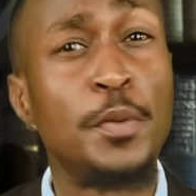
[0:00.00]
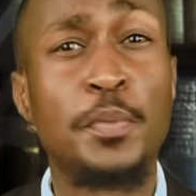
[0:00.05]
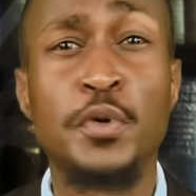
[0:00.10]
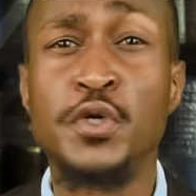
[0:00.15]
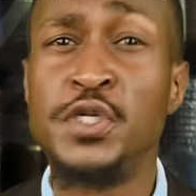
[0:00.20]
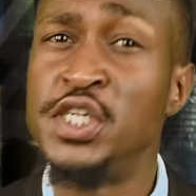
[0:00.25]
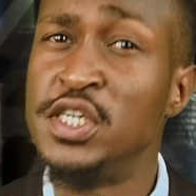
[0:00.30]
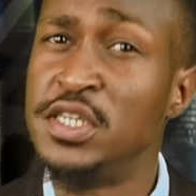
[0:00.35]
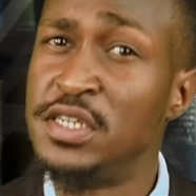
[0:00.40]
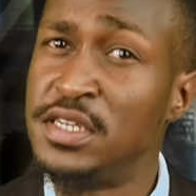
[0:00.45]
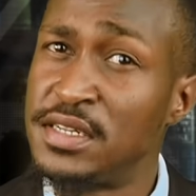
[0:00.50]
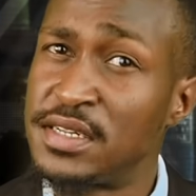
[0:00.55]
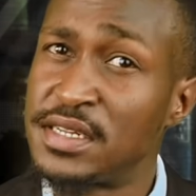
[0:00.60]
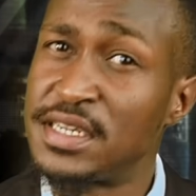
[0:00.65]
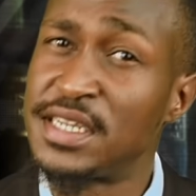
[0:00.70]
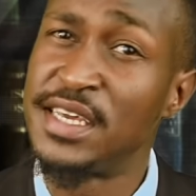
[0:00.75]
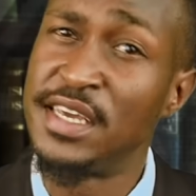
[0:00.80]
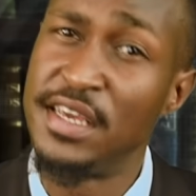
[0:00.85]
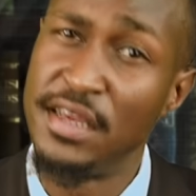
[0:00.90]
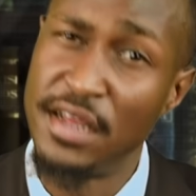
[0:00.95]

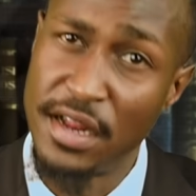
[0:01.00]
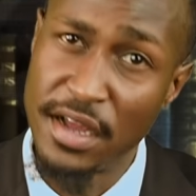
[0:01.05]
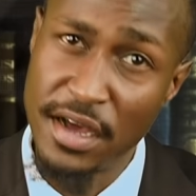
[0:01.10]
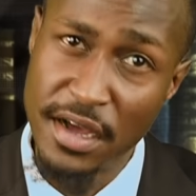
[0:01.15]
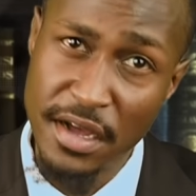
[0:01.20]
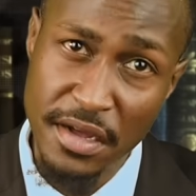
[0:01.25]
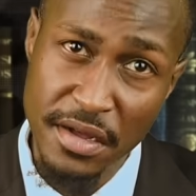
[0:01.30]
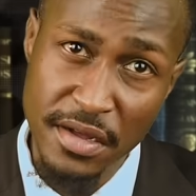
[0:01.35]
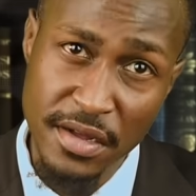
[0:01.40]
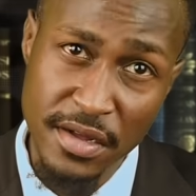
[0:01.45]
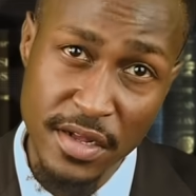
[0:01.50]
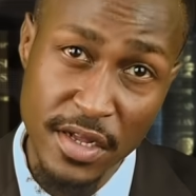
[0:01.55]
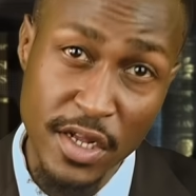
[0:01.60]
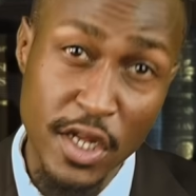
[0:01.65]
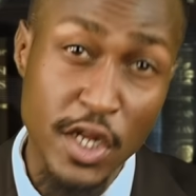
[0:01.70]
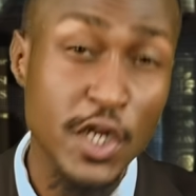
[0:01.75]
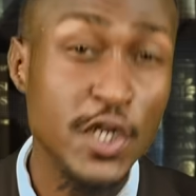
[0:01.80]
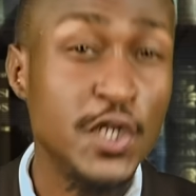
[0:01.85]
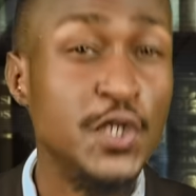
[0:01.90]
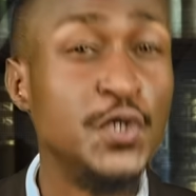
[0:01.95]
opportunist killer
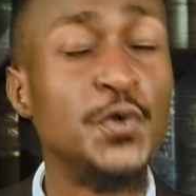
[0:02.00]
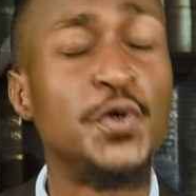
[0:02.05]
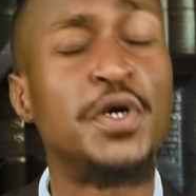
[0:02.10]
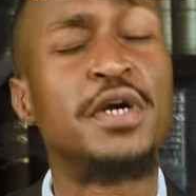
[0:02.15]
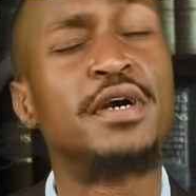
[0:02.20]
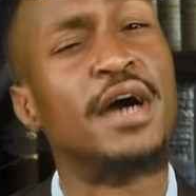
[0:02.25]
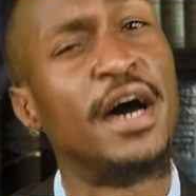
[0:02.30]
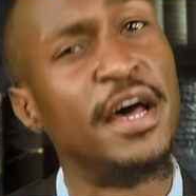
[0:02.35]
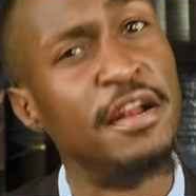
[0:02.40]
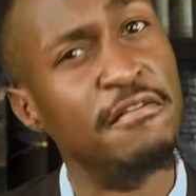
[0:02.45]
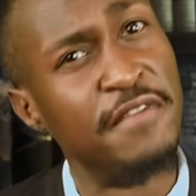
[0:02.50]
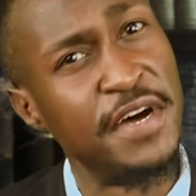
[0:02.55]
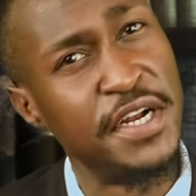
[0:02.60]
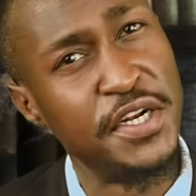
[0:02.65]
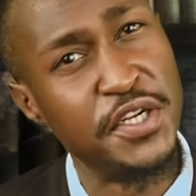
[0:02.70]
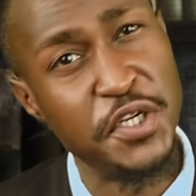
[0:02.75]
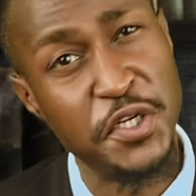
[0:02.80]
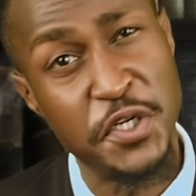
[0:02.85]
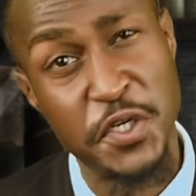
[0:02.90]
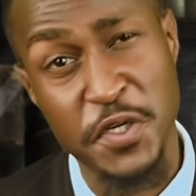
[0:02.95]
took
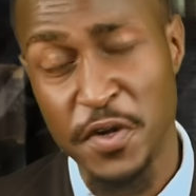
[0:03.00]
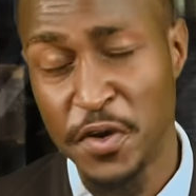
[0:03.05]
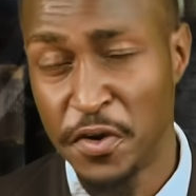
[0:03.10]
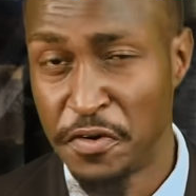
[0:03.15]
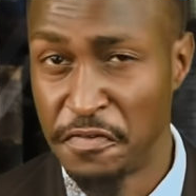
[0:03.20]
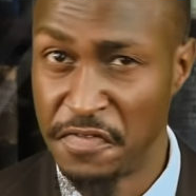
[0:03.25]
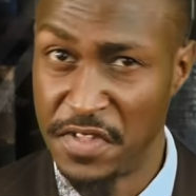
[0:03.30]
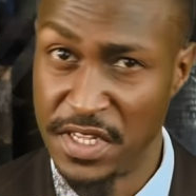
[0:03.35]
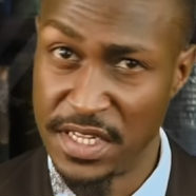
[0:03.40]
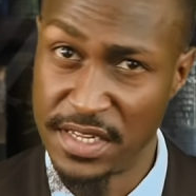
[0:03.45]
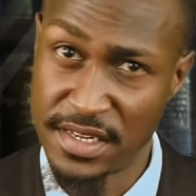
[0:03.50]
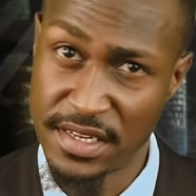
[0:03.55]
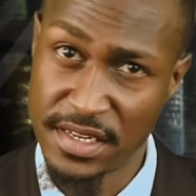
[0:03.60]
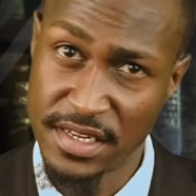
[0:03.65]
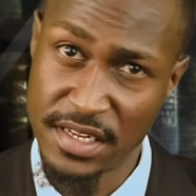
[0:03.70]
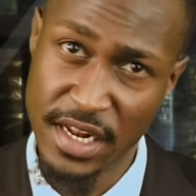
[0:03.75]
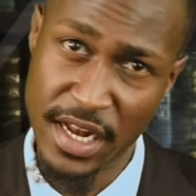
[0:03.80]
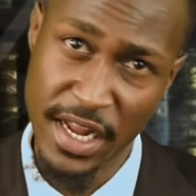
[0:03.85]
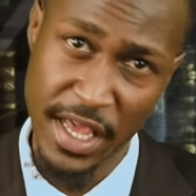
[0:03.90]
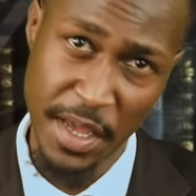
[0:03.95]
advantage of this
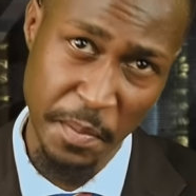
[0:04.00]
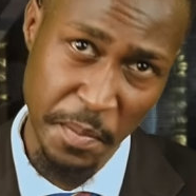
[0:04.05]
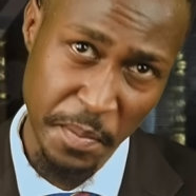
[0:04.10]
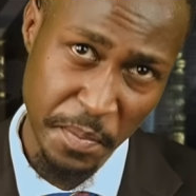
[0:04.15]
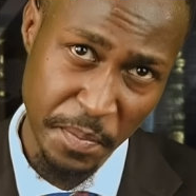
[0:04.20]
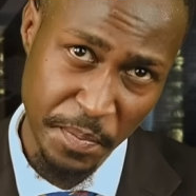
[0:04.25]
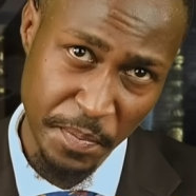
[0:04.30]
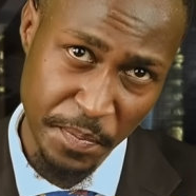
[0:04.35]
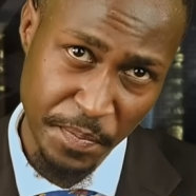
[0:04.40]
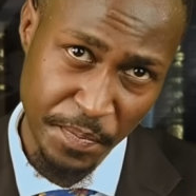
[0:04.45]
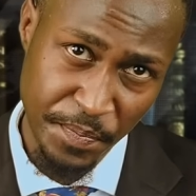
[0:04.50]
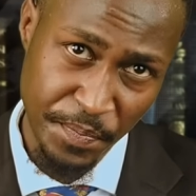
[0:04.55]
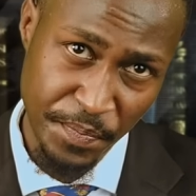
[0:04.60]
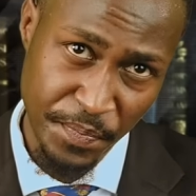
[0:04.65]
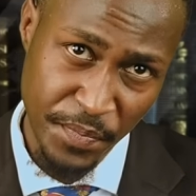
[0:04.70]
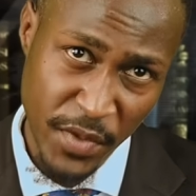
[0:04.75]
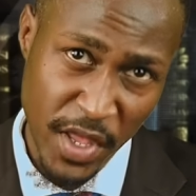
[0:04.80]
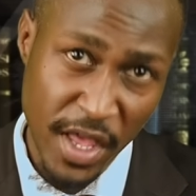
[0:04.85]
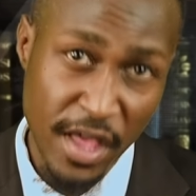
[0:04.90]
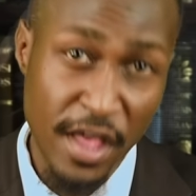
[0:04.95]
claim.
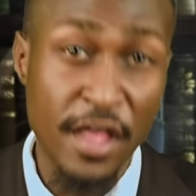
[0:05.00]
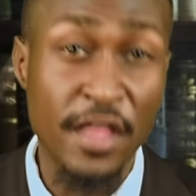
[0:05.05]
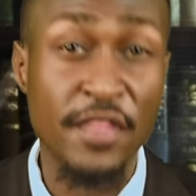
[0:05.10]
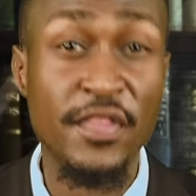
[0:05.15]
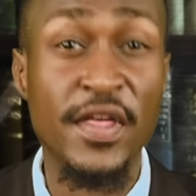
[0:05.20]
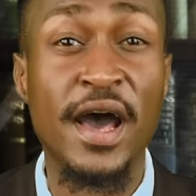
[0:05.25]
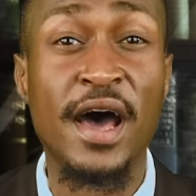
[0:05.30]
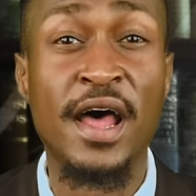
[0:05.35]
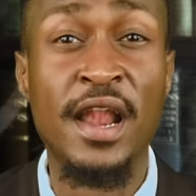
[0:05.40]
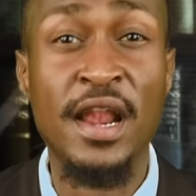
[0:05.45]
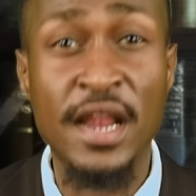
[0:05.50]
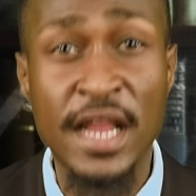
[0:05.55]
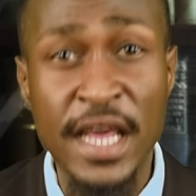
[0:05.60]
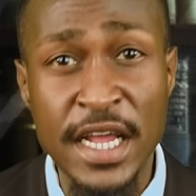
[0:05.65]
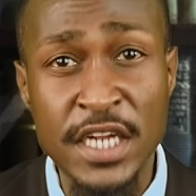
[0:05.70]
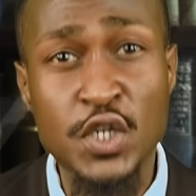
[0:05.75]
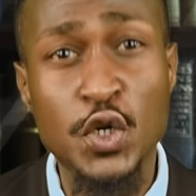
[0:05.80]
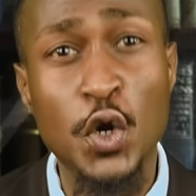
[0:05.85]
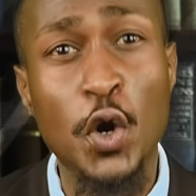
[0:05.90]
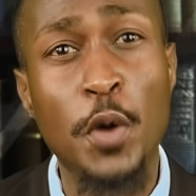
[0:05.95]
The
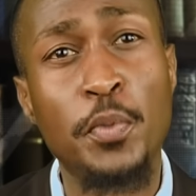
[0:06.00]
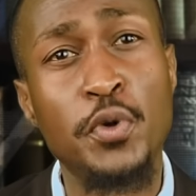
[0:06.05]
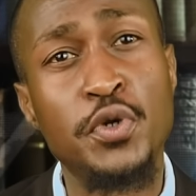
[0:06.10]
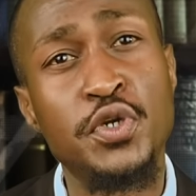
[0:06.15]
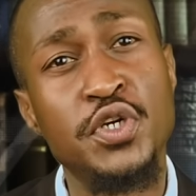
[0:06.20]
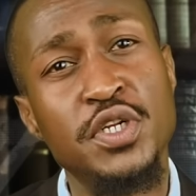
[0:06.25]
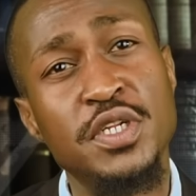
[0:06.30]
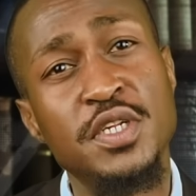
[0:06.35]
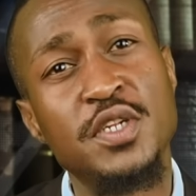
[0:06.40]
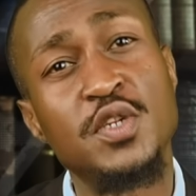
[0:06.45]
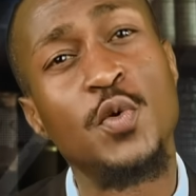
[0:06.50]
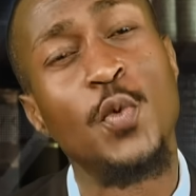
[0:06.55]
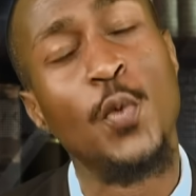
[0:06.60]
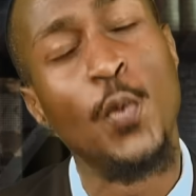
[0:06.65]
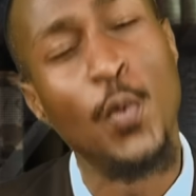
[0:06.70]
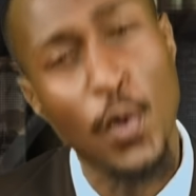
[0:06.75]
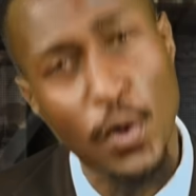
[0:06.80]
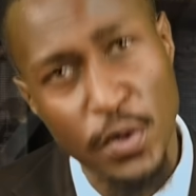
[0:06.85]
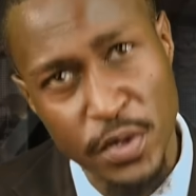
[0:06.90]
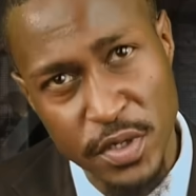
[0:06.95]
alleged opportunist
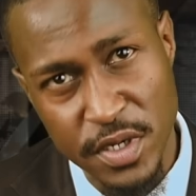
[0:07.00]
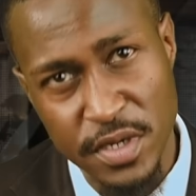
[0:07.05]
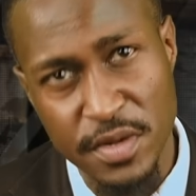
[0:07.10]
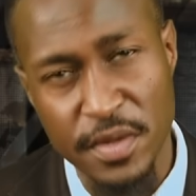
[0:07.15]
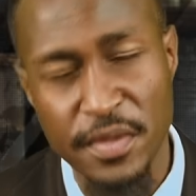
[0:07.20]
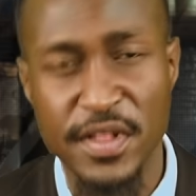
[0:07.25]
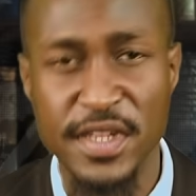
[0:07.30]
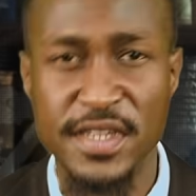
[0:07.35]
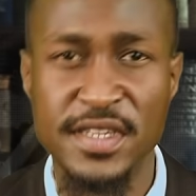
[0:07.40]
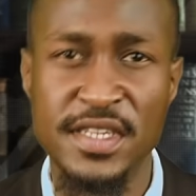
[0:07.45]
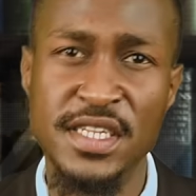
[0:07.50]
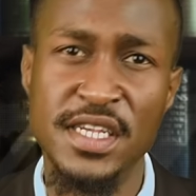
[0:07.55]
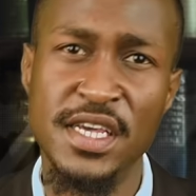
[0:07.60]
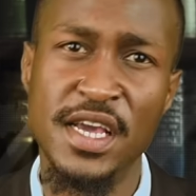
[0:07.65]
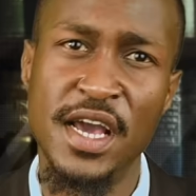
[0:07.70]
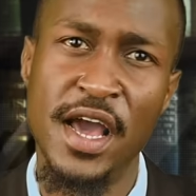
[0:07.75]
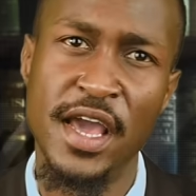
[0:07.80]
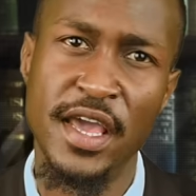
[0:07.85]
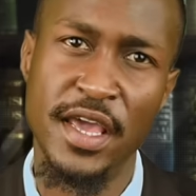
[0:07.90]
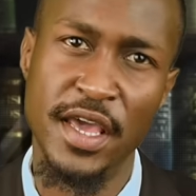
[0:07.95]
was the
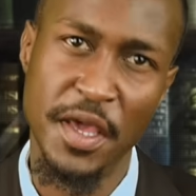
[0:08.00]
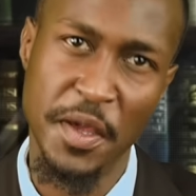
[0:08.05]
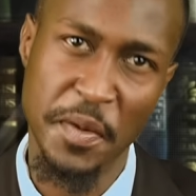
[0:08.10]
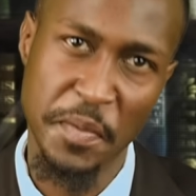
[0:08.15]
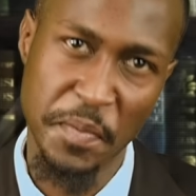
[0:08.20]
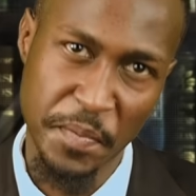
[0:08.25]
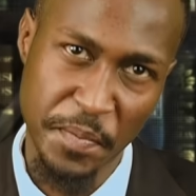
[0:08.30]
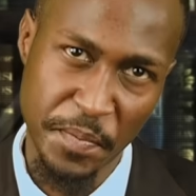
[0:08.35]
CIA.